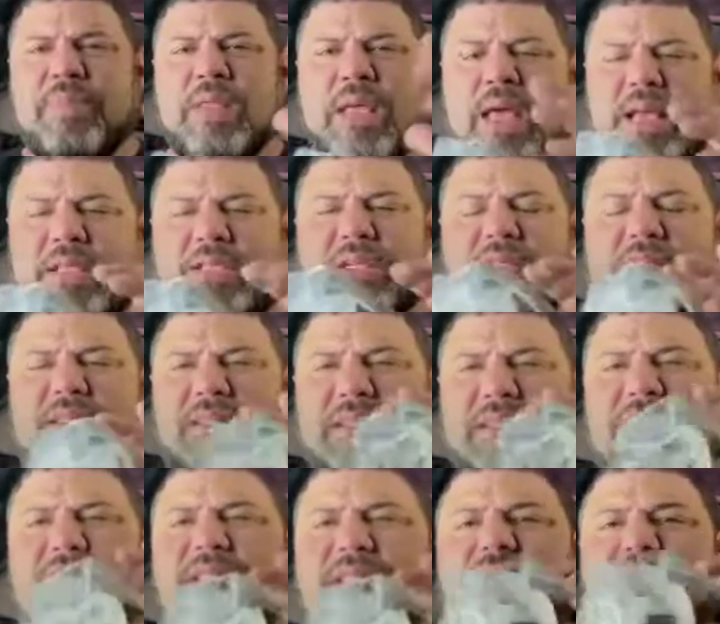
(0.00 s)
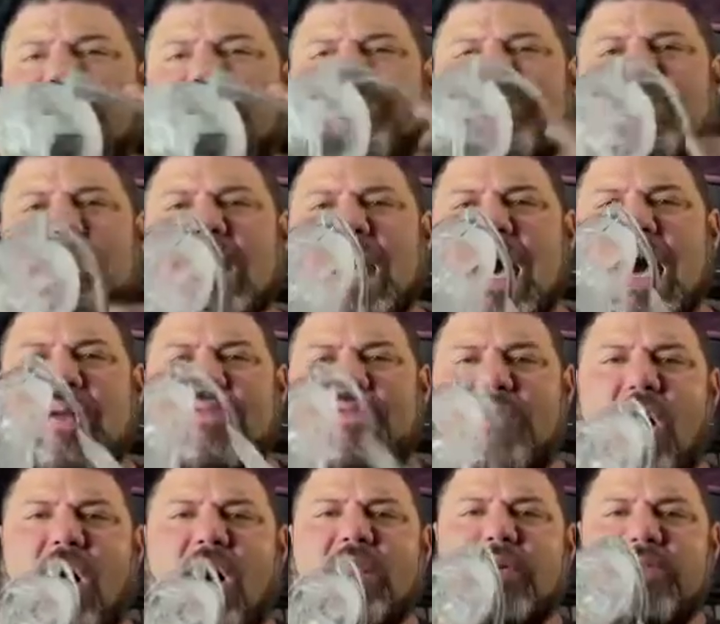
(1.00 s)
This is out of
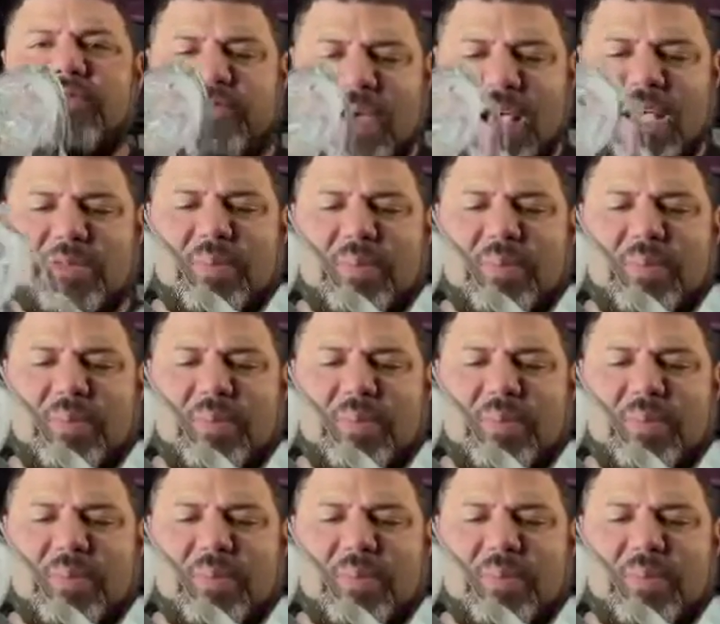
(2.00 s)
all the face